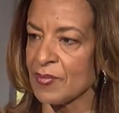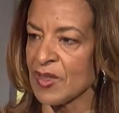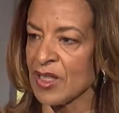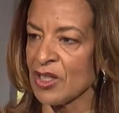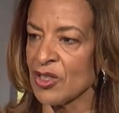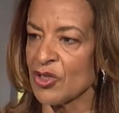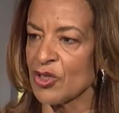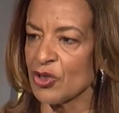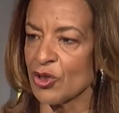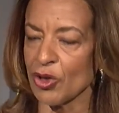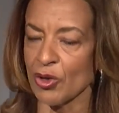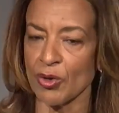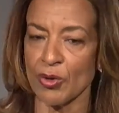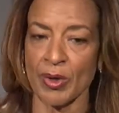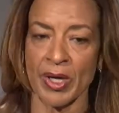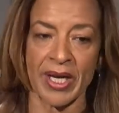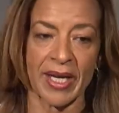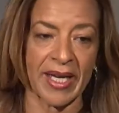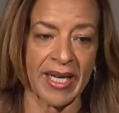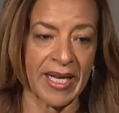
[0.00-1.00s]
So
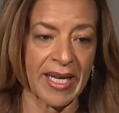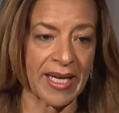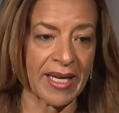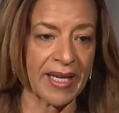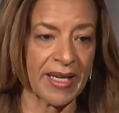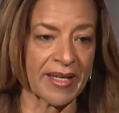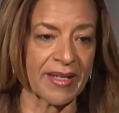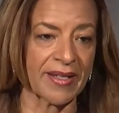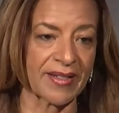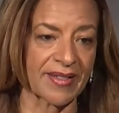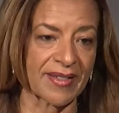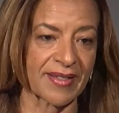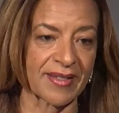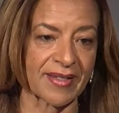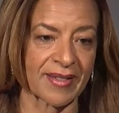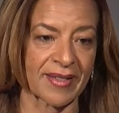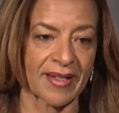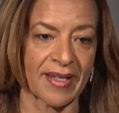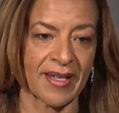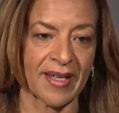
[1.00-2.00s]
he
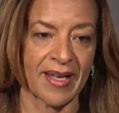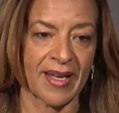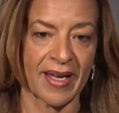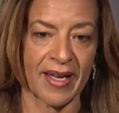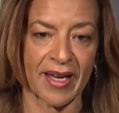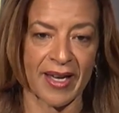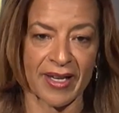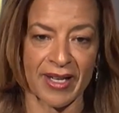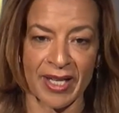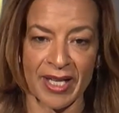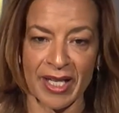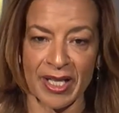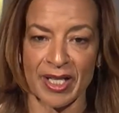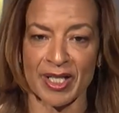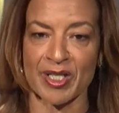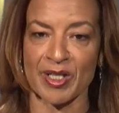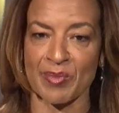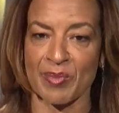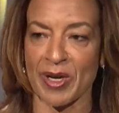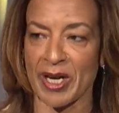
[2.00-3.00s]
is, and he
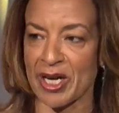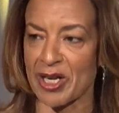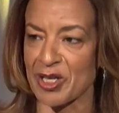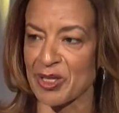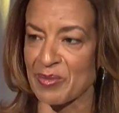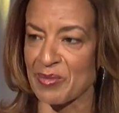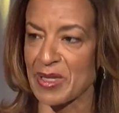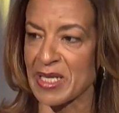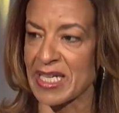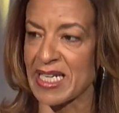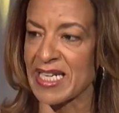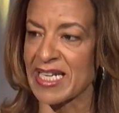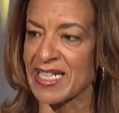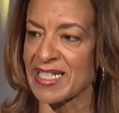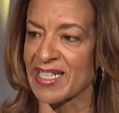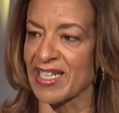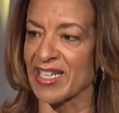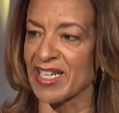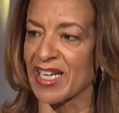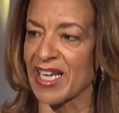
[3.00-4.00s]
inspires me. He's
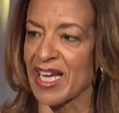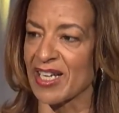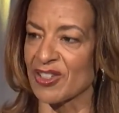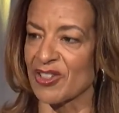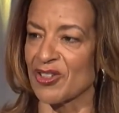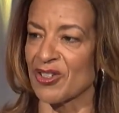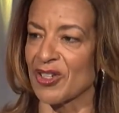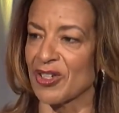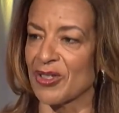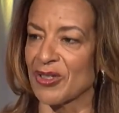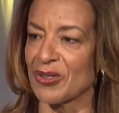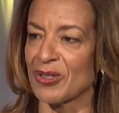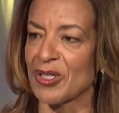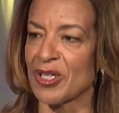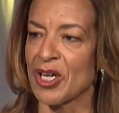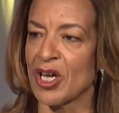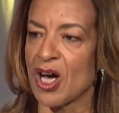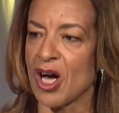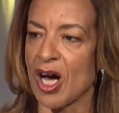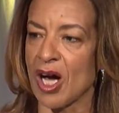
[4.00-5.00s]
an eternal
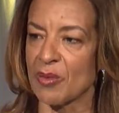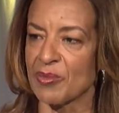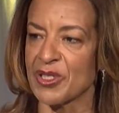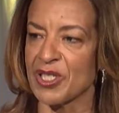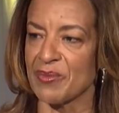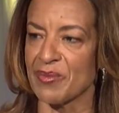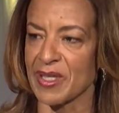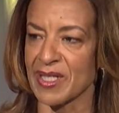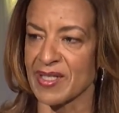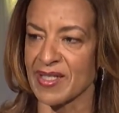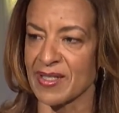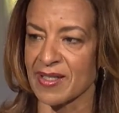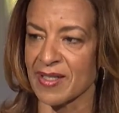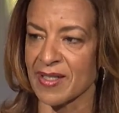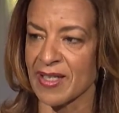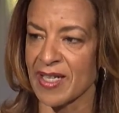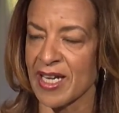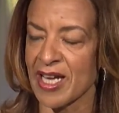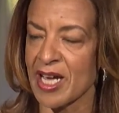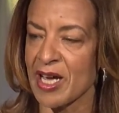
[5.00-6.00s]
optimist.
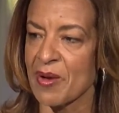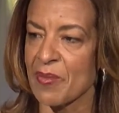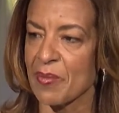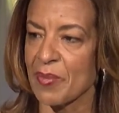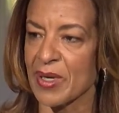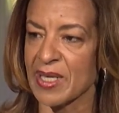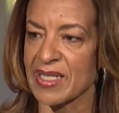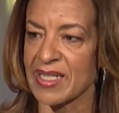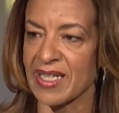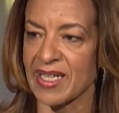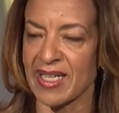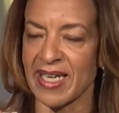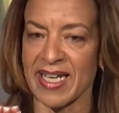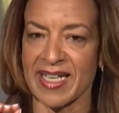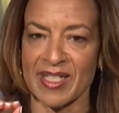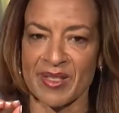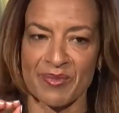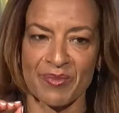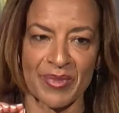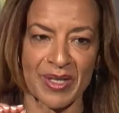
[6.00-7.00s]
Pascal has
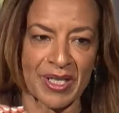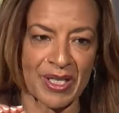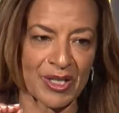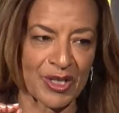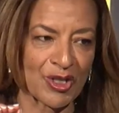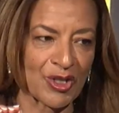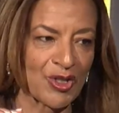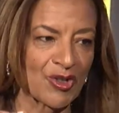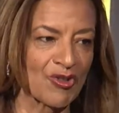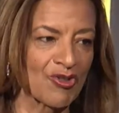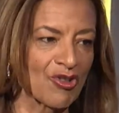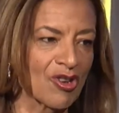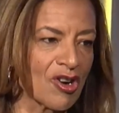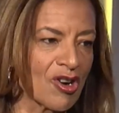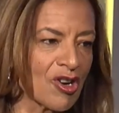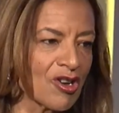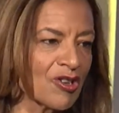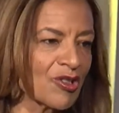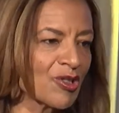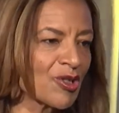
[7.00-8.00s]
been a
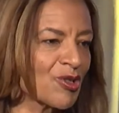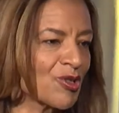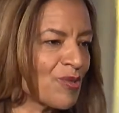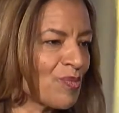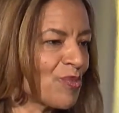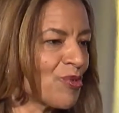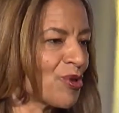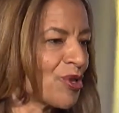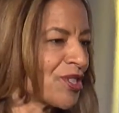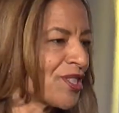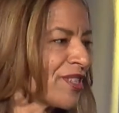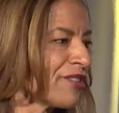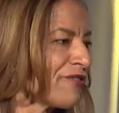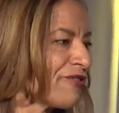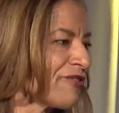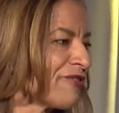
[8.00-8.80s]
strong, supportive,